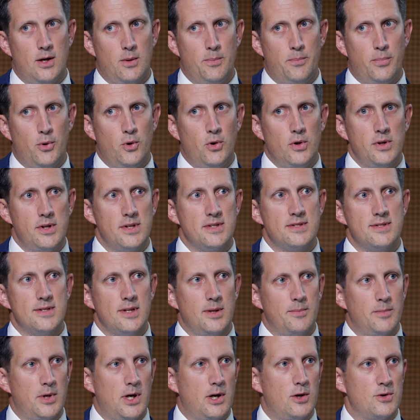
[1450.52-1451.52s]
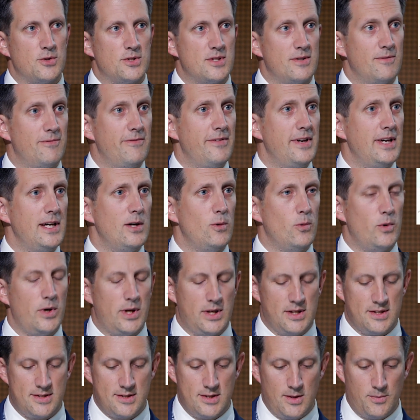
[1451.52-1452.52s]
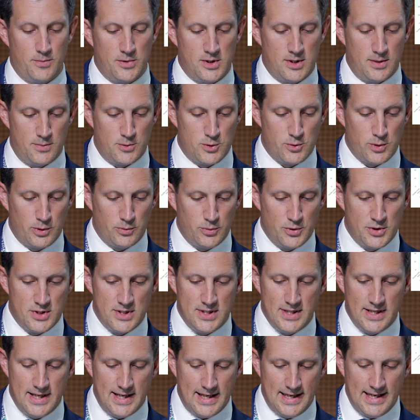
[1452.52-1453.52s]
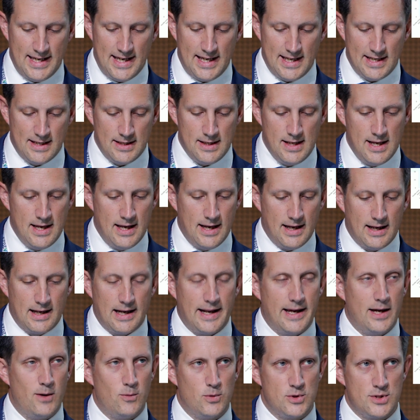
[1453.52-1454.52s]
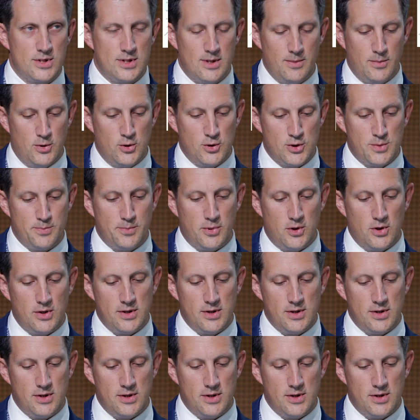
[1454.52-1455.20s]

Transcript: how bothersome or how severe were the symptoms, what we see again, glare was the most